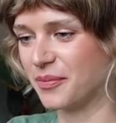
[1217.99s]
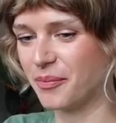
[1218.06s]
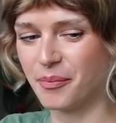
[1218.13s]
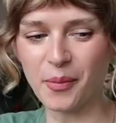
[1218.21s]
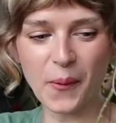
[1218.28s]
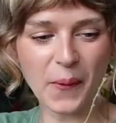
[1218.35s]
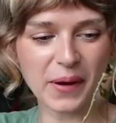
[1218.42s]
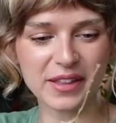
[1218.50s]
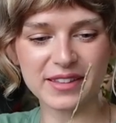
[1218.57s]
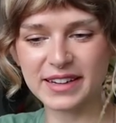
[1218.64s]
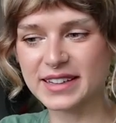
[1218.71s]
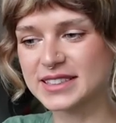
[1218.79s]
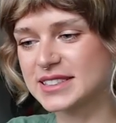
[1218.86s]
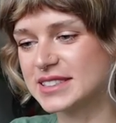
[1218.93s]
more than
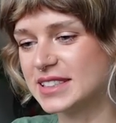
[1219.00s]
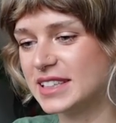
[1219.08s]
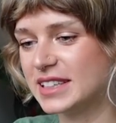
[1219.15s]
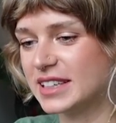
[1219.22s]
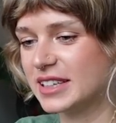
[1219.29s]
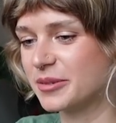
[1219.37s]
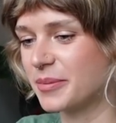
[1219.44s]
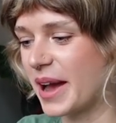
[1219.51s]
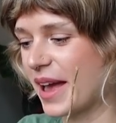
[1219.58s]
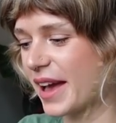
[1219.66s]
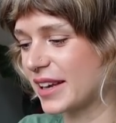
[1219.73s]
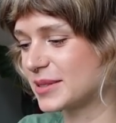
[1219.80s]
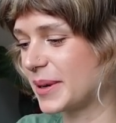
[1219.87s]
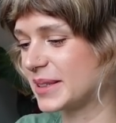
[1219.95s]
exceeded my
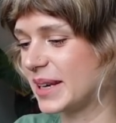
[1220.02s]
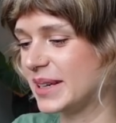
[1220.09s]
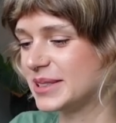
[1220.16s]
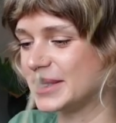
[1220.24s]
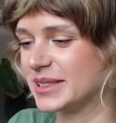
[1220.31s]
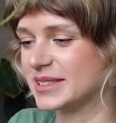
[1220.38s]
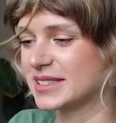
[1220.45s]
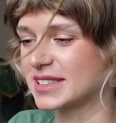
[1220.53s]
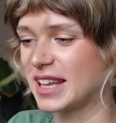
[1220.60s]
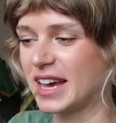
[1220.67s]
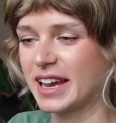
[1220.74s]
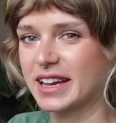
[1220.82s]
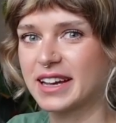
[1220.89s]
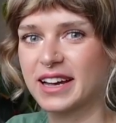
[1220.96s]
expectations.
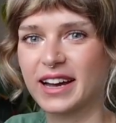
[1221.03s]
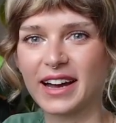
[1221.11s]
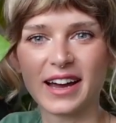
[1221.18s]
Like,